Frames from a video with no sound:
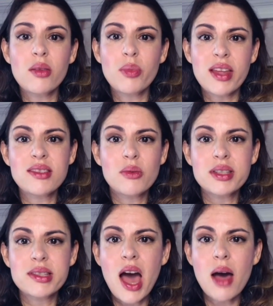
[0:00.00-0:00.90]
but that's
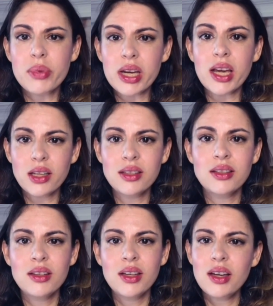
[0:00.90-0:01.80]
what's happening.
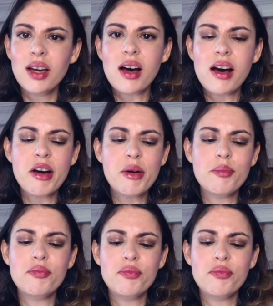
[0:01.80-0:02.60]
Um,